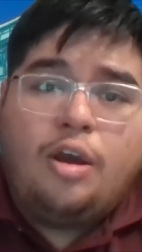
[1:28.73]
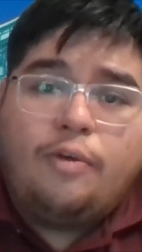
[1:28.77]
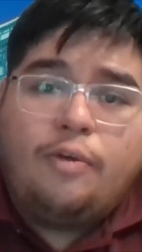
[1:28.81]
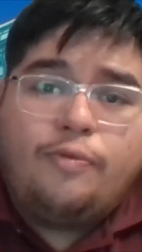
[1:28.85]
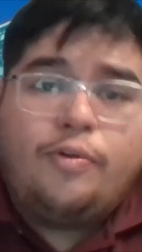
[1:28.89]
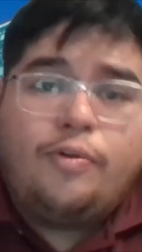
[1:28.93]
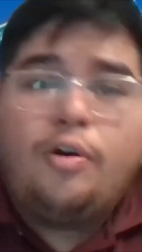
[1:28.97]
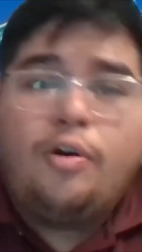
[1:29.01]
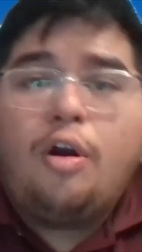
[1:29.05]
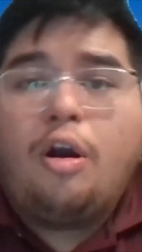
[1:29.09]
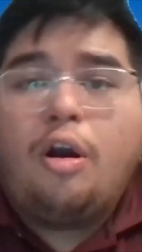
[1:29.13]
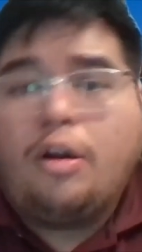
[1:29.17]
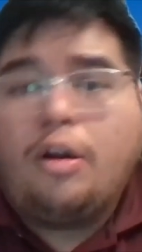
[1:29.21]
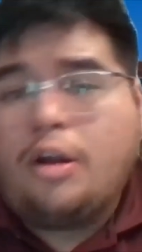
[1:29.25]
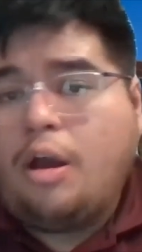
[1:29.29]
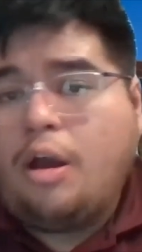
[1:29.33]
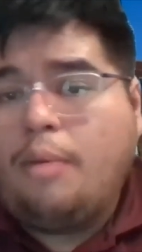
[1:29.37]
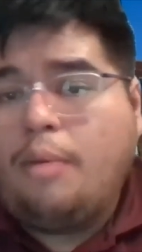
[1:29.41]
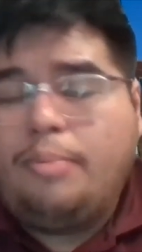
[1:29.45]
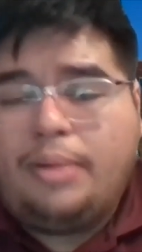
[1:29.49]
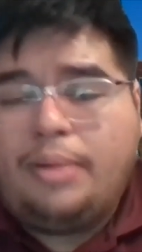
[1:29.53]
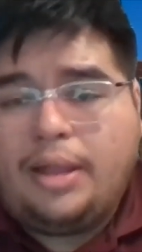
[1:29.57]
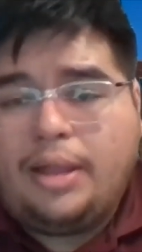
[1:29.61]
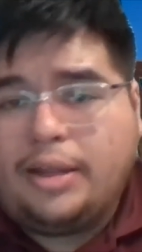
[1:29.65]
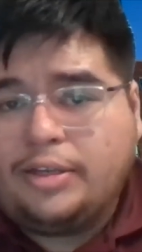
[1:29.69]
For our
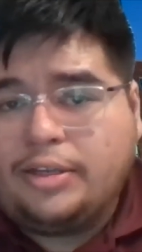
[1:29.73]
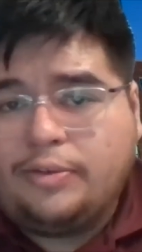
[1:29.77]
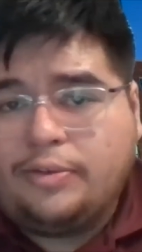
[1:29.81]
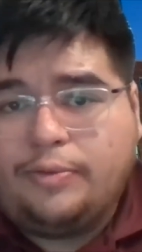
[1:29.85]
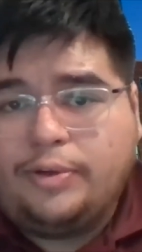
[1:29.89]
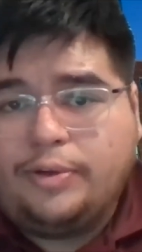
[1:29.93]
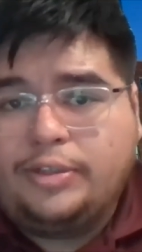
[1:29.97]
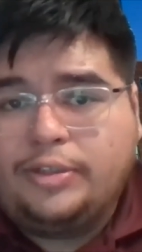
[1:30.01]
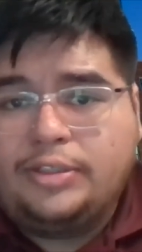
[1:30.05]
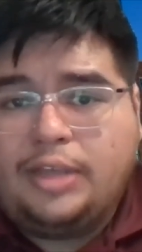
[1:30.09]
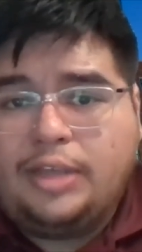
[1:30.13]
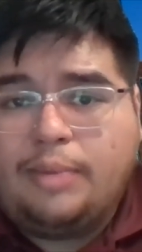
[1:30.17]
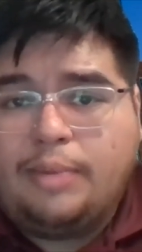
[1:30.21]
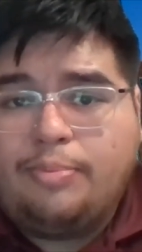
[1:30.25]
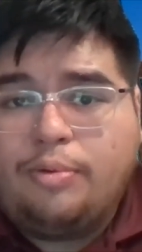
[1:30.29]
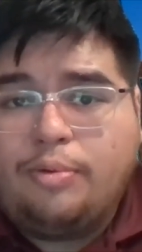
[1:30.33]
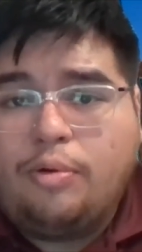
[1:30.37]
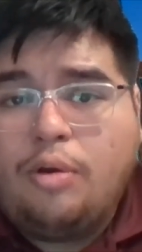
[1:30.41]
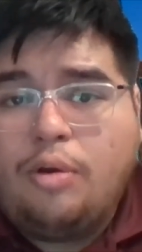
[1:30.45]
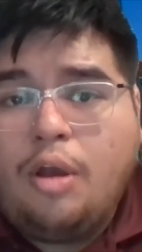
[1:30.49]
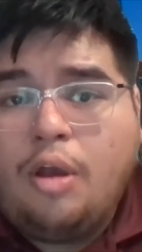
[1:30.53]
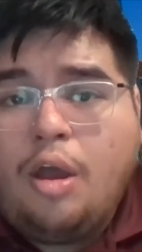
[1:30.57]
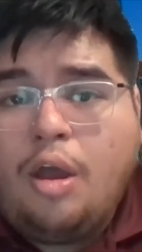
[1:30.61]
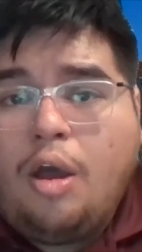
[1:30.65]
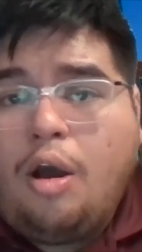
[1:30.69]
complex, for
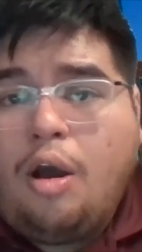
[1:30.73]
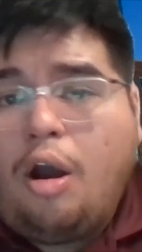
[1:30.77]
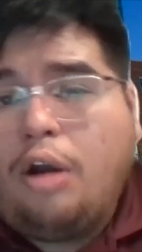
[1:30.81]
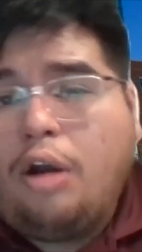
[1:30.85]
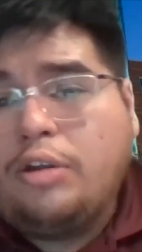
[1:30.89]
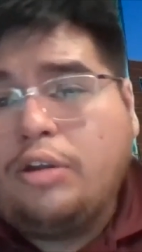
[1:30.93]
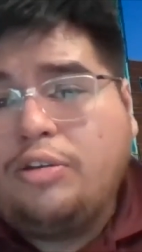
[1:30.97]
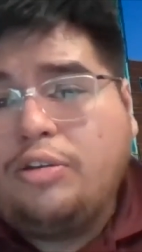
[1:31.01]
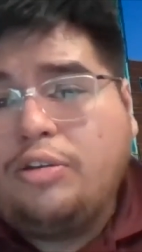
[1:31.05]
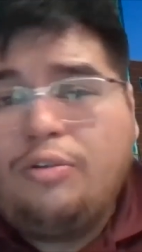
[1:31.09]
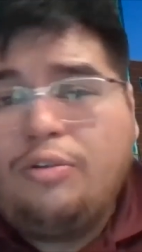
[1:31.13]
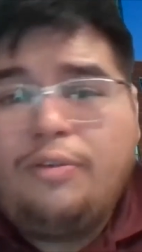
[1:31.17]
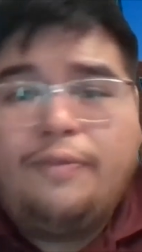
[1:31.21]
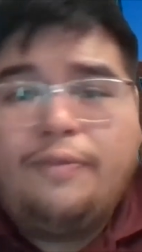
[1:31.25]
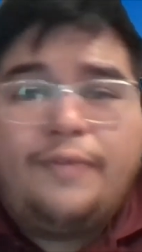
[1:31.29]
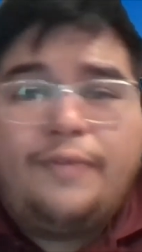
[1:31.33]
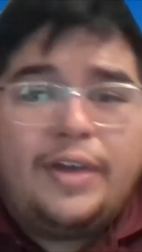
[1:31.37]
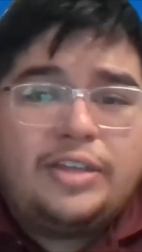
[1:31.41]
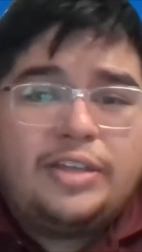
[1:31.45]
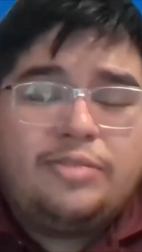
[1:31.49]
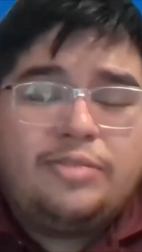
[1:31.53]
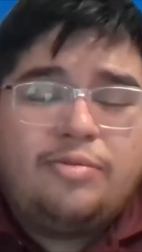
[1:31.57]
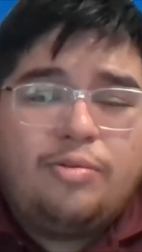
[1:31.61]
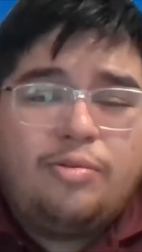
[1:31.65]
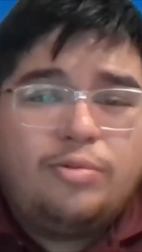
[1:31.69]
example, our total
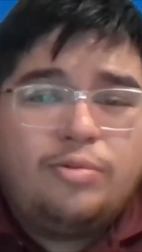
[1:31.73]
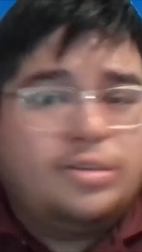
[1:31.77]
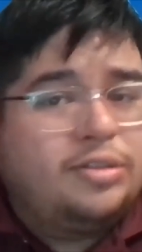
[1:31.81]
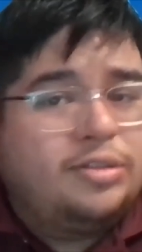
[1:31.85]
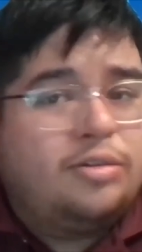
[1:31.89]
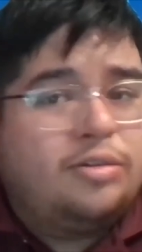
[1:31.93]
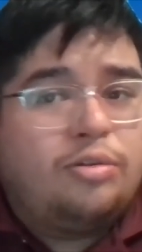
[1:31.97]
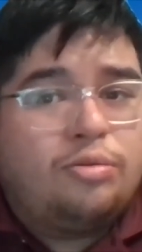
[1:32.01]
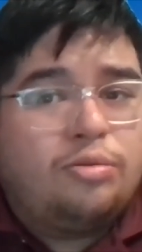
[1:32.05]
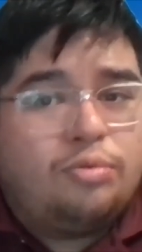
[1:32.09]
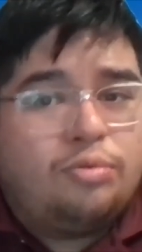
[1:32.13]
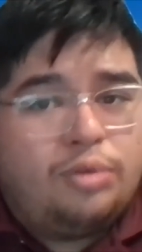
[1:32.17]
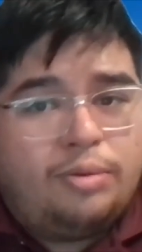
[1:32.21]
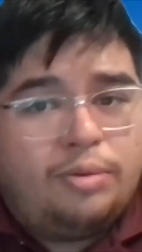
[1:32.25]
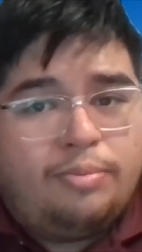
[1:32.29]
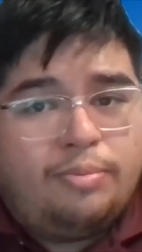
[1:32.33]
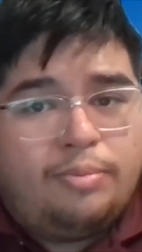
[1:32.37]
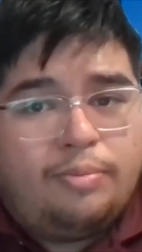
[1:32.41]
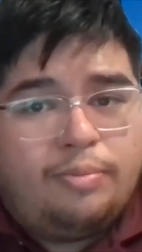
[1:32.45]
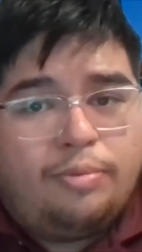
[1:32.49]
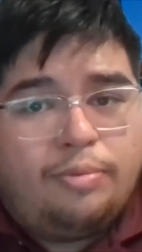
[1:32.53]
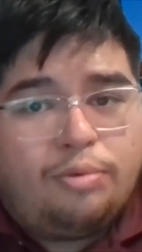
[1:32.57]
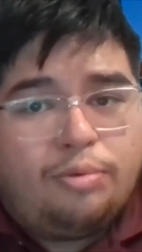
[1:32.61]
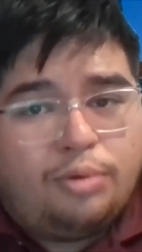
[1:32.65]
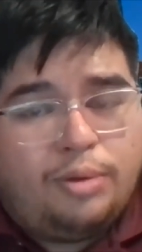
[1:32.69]
investment was
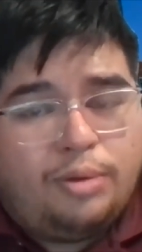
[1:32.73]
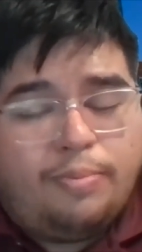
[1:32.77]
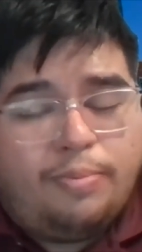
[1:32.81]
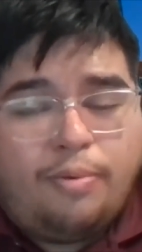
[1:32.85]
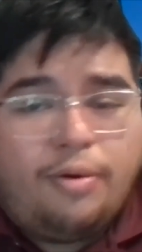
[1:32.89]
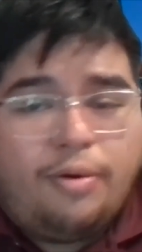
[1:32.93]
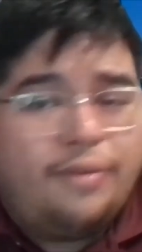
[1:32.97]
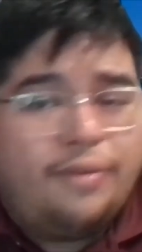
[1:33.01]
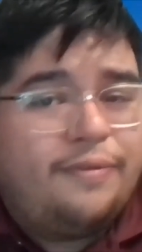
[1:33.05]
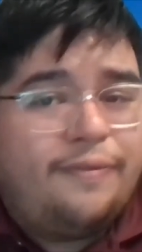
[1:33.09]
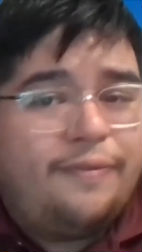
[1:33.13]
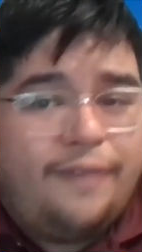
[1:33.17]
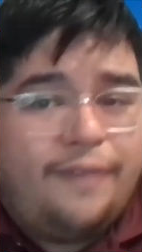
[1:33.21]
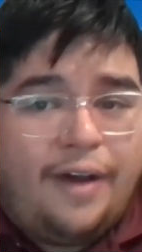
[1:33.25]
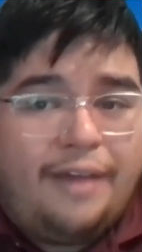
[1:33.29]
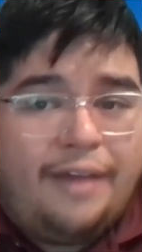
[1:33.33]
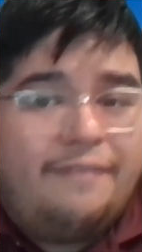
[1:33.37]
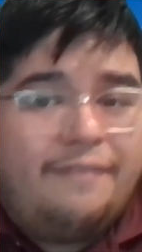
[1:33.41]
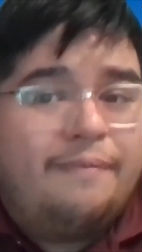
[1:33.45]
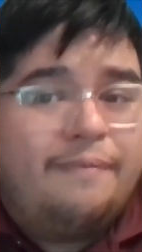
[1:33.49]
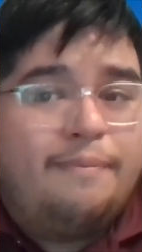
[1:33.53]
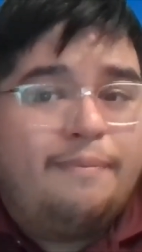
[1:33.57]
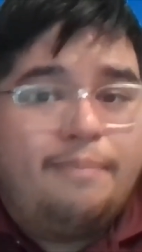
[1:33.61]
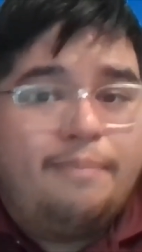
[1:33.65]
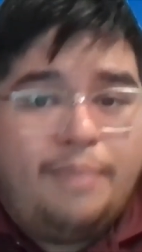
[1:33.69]

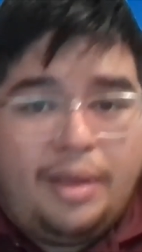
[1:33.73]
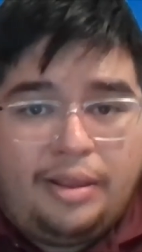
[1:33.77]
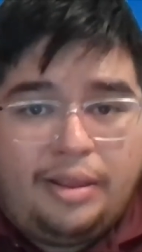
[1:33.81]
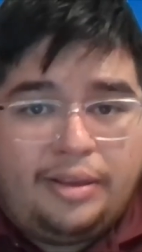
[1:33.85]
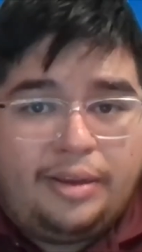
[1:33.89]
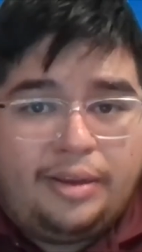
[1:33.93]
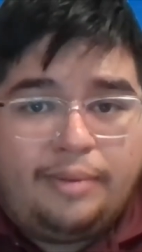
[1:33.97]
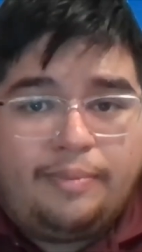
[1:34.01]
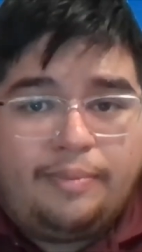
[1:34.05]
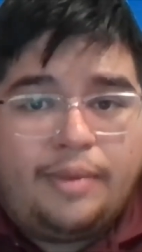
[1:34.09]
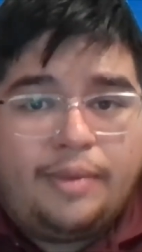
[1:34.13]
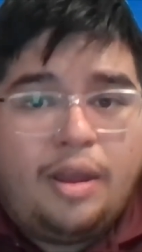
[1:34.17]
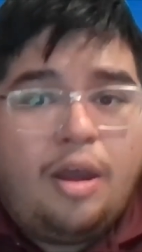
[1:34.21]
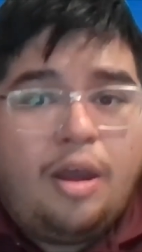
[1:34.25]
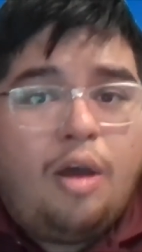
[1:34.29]
3.5 million,